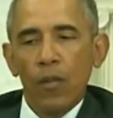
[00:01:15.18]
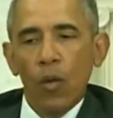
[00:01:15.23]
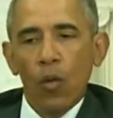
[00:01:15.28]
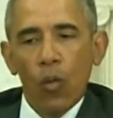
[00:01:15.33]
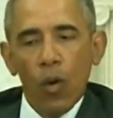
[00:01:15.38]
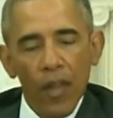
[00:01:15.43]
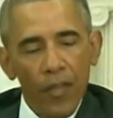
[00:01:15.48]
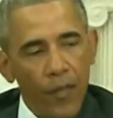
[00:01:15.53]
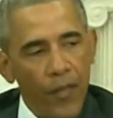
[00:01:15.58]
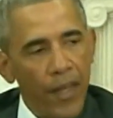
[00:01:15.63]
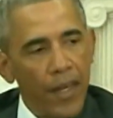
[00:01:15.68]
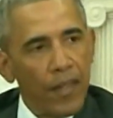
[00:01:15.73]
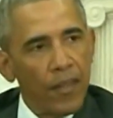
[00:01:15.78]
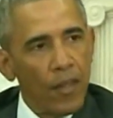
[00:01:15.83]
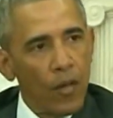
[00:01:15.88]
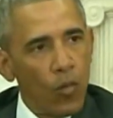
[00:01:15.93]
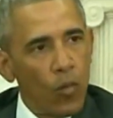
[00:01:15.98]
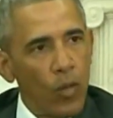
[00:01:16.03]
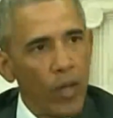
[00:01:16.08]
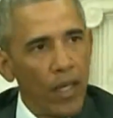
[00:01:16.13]
The one thing
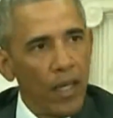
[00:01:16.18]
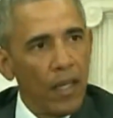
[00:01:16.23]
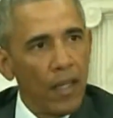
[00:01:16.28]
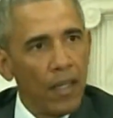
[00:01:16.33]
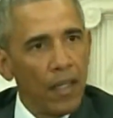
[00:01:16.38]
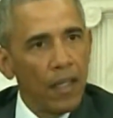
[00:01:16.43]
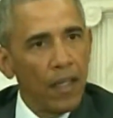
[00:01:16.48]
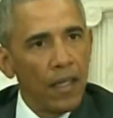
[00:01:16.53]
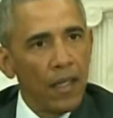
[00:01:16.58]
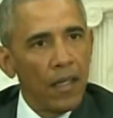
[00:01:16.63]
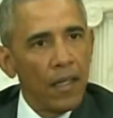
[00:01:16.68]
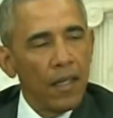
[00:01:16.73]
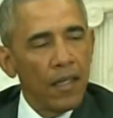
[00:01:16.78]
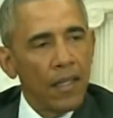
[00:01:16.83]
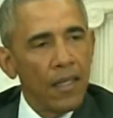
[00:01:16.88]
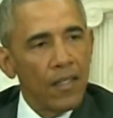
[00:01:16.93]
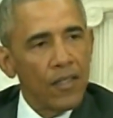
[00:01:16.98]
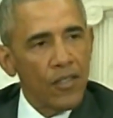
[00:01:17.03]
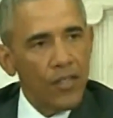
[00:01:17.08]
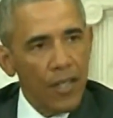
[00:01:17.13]
that we
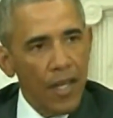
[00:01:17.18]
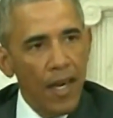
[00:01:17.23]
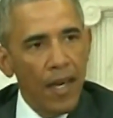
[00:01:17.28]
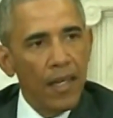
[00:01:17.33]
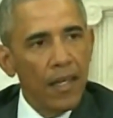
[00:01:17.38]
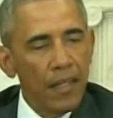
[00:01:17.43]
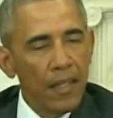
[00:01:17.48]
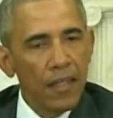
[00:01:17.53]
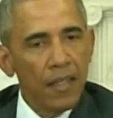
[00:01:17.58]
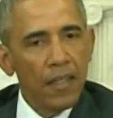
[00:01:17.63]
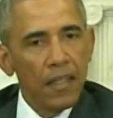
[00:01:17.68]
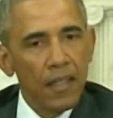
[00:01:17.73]
can say